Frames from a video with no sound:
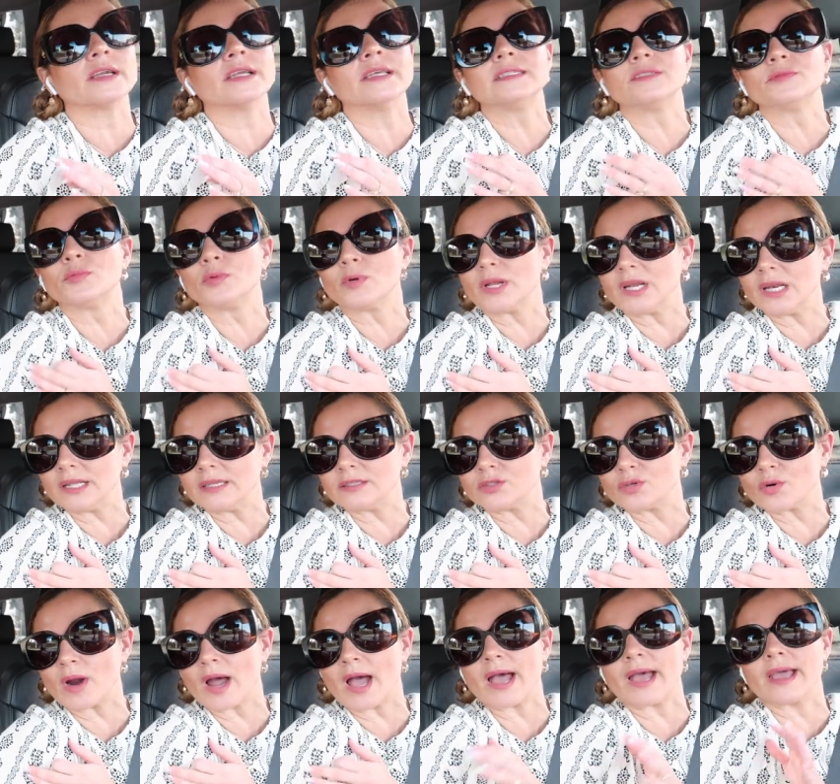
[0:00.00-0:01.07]
is really
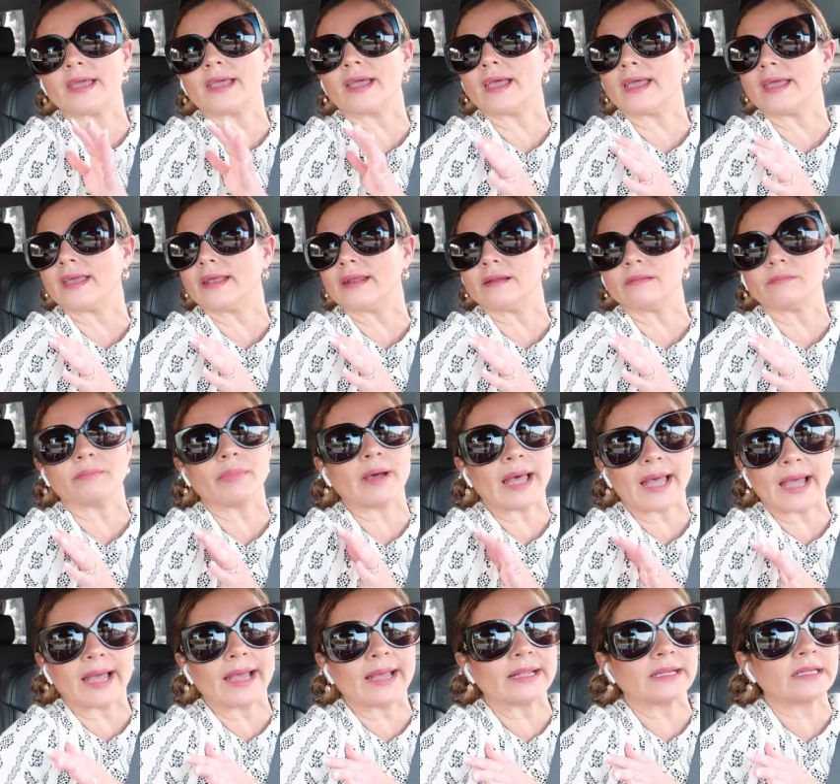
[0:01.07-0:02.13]
dry and
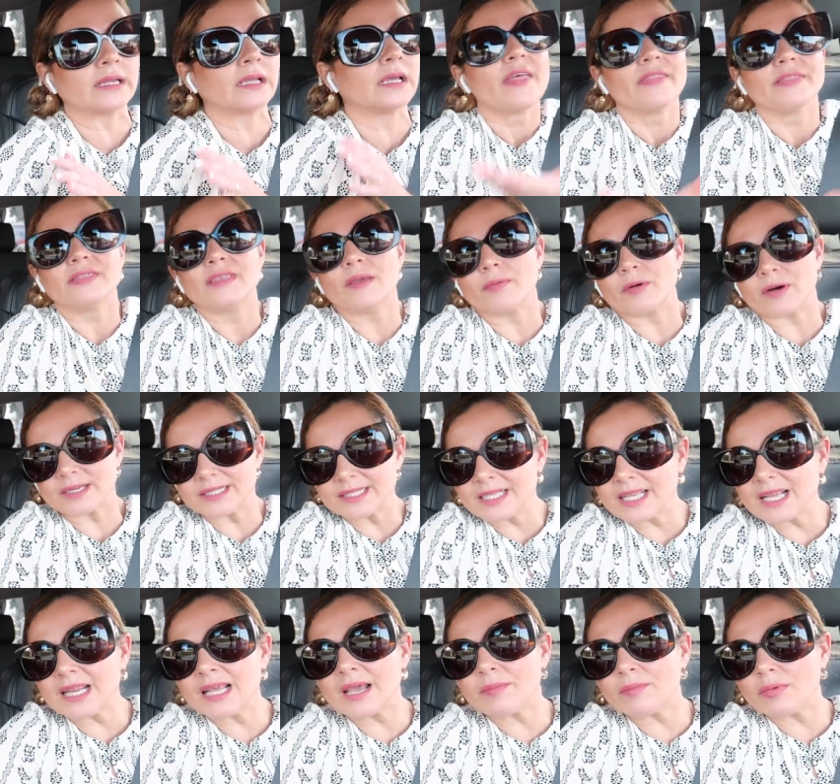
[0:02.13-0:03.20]
bad the
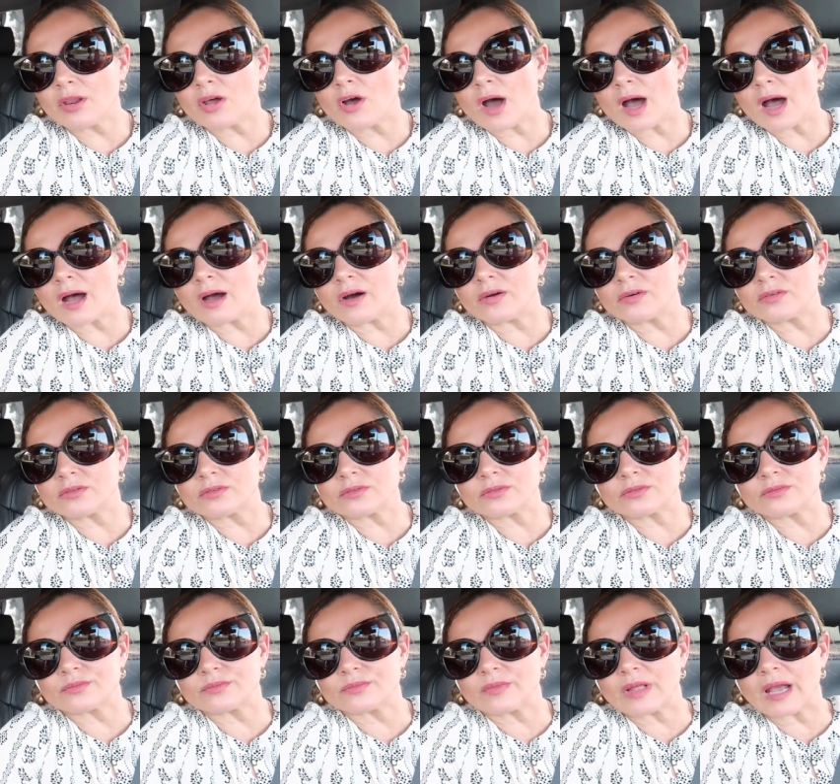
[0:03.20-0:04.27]
Brazilian blowout,
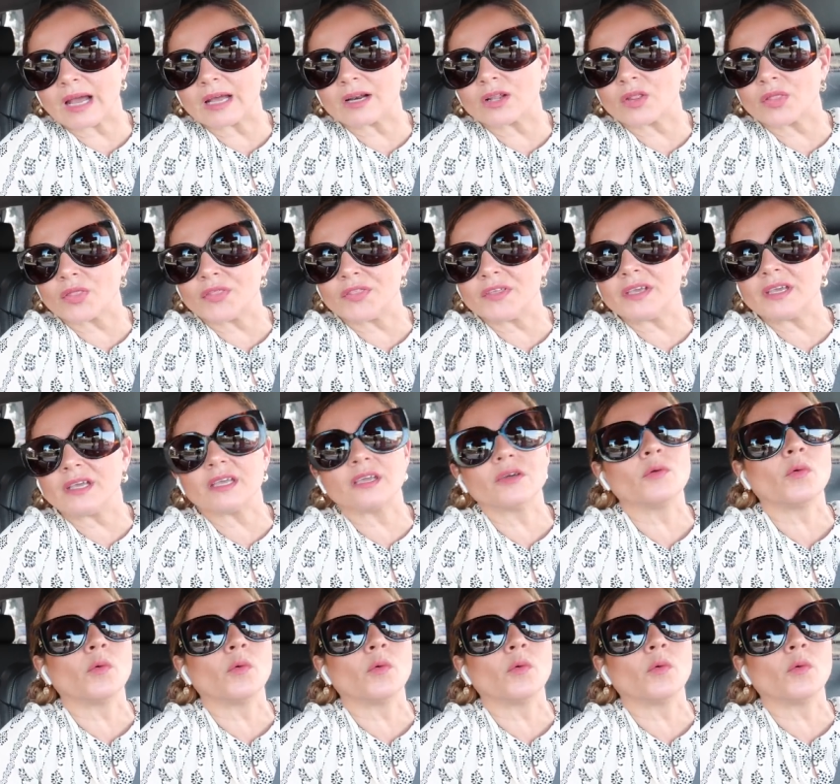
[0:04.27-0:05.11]
I don't think it